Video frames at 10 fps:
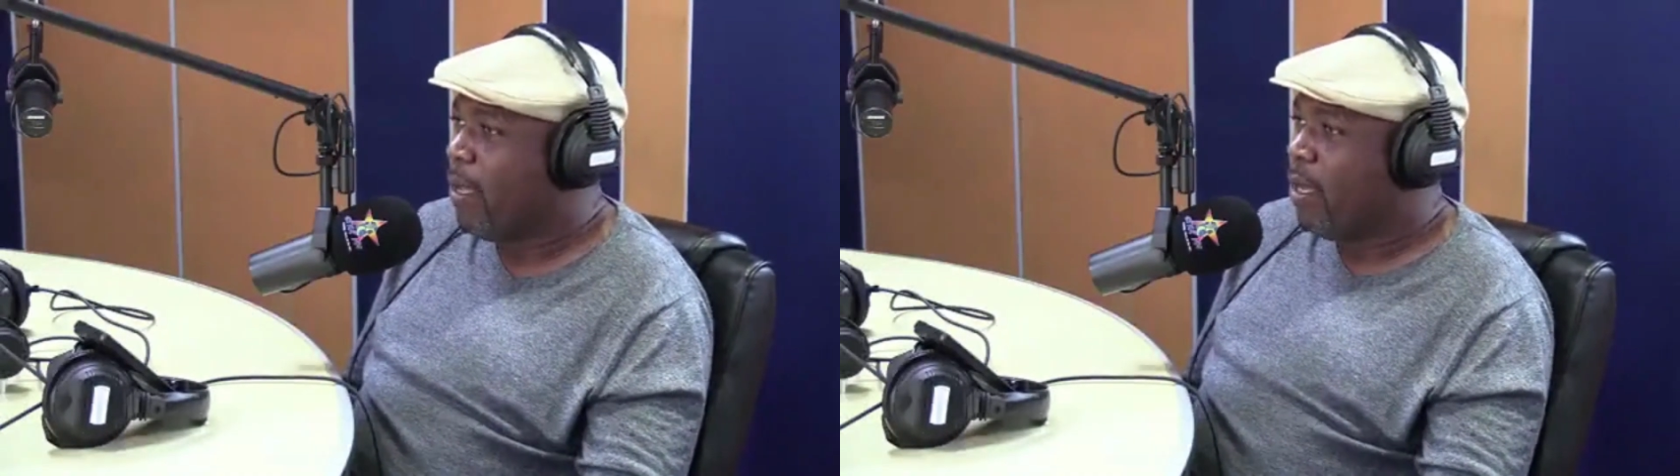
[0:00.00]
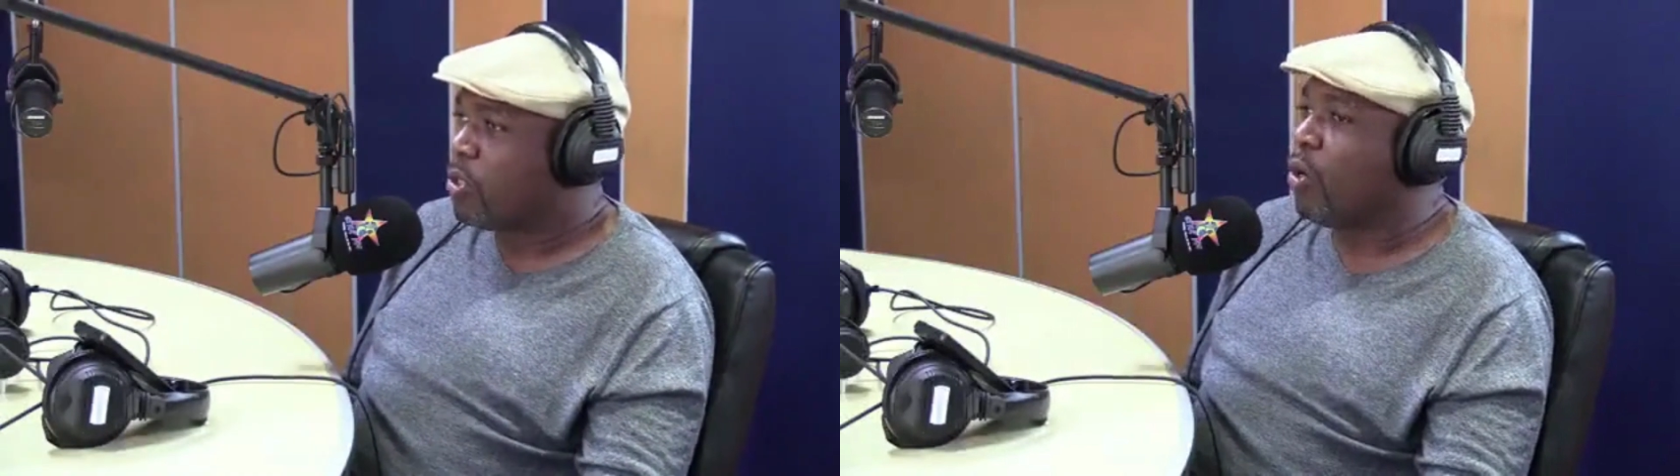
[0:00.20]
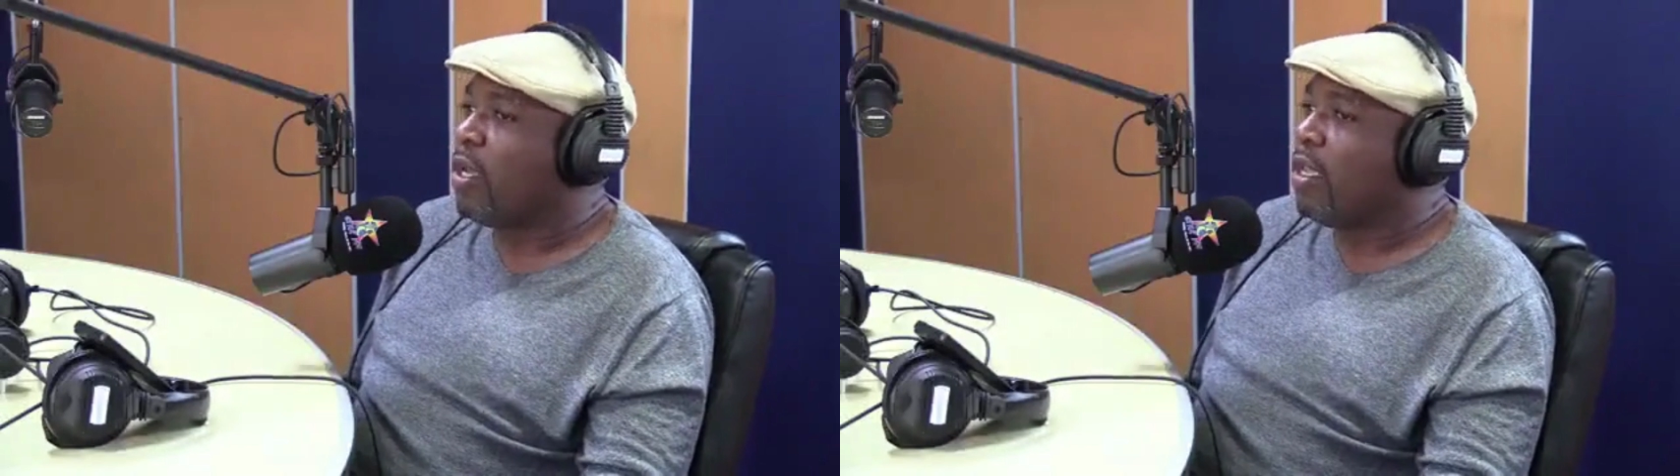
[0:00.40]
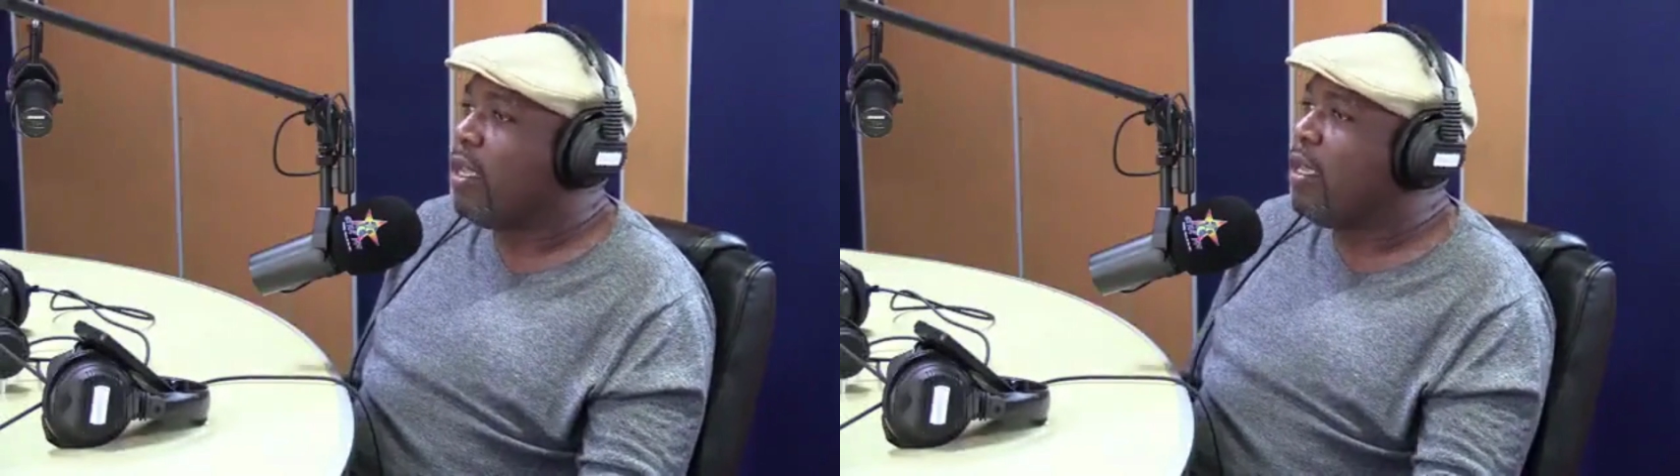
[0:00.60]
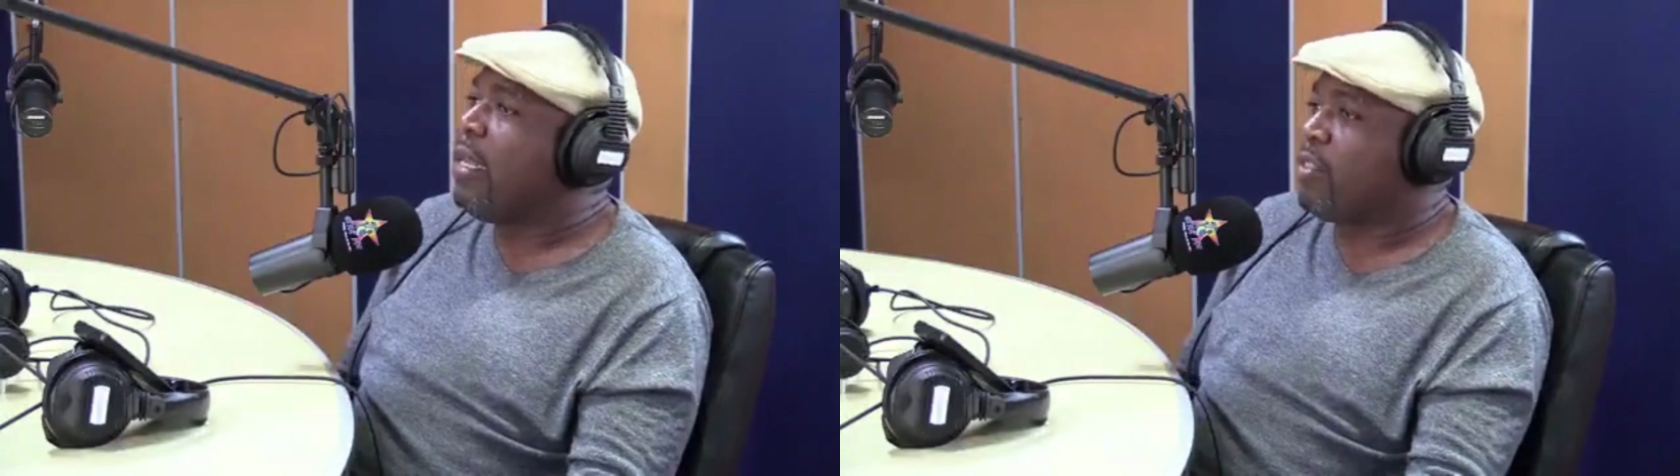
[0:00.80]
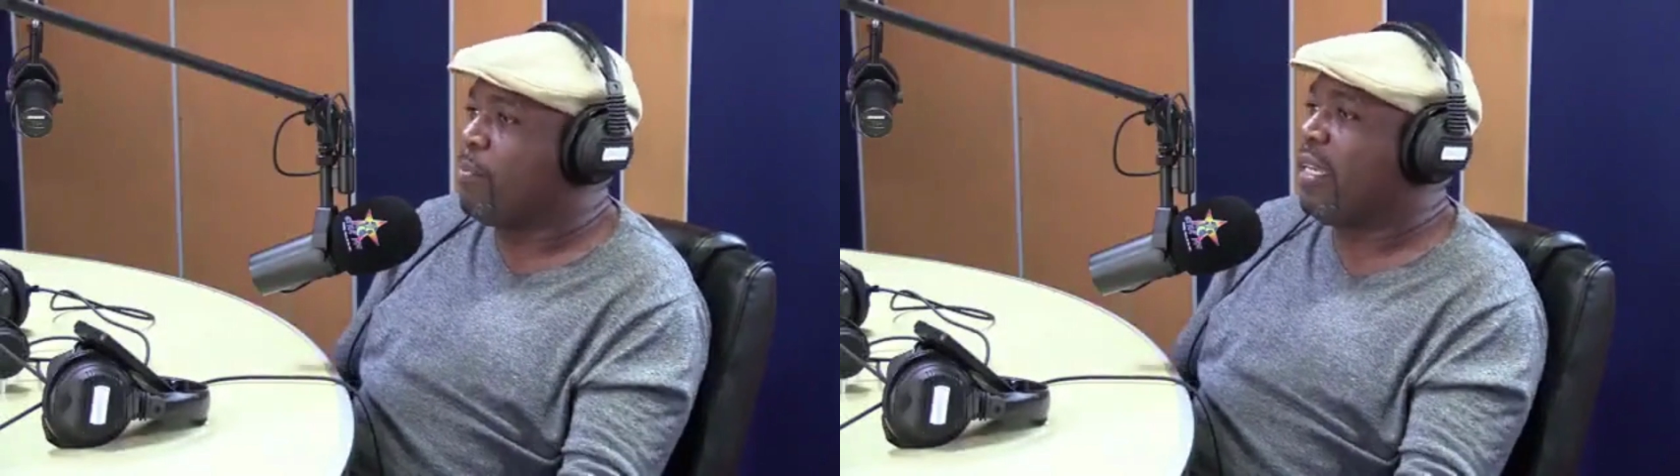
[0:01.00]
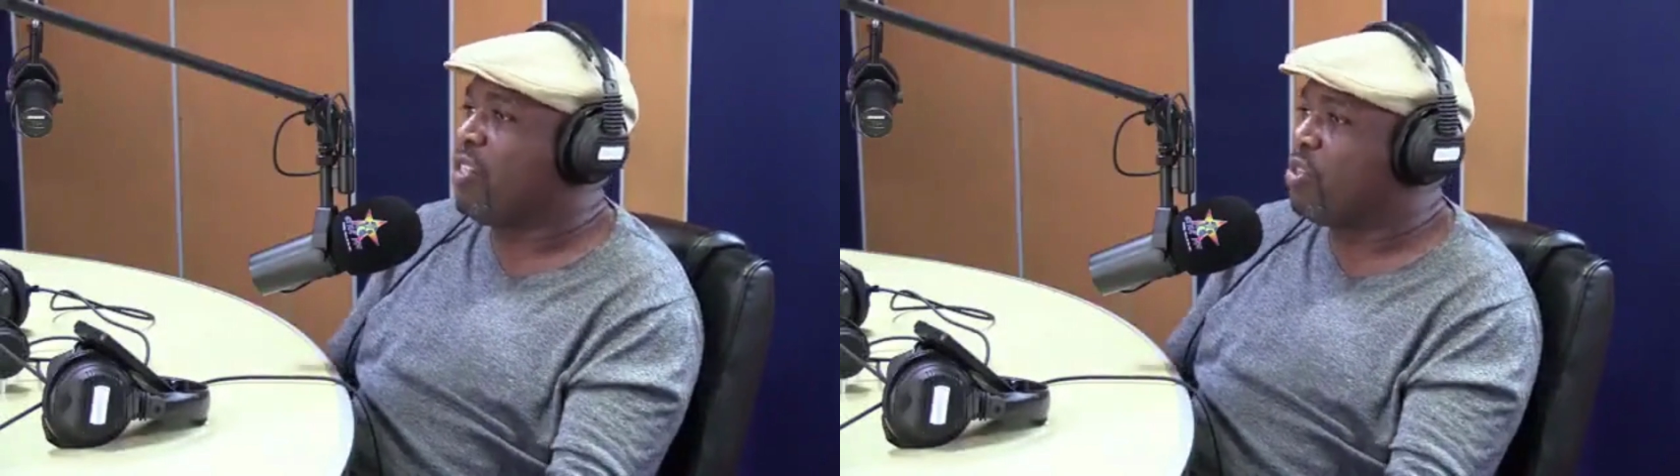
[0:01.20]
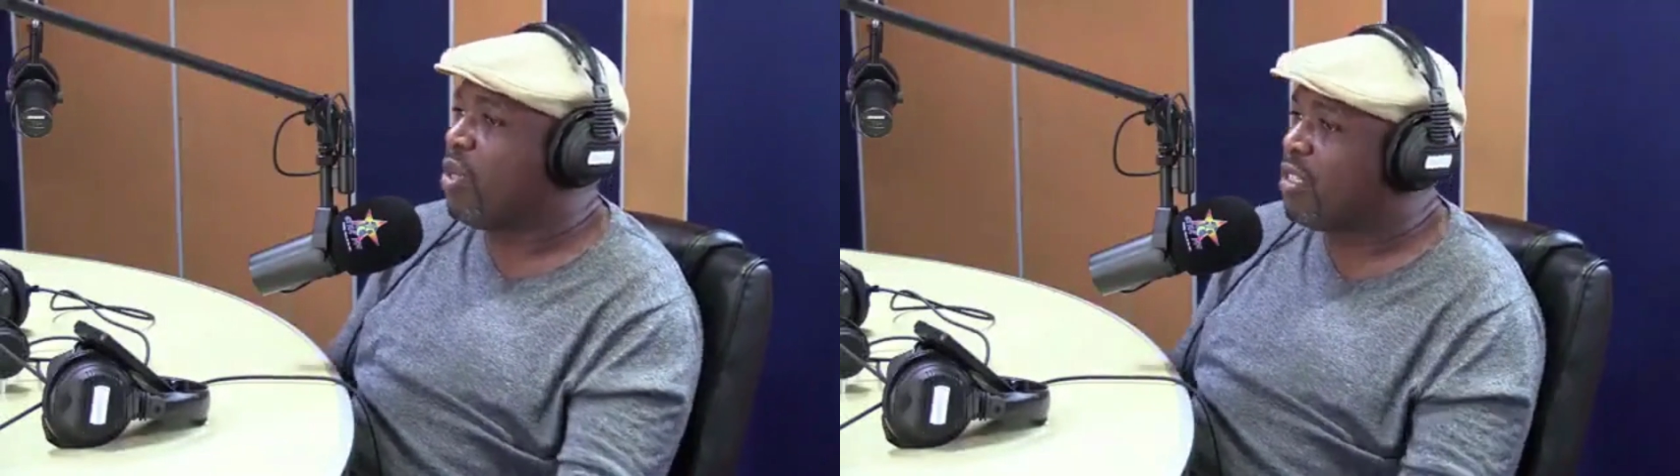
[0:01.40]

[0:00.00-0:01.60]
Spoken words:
so in as much as you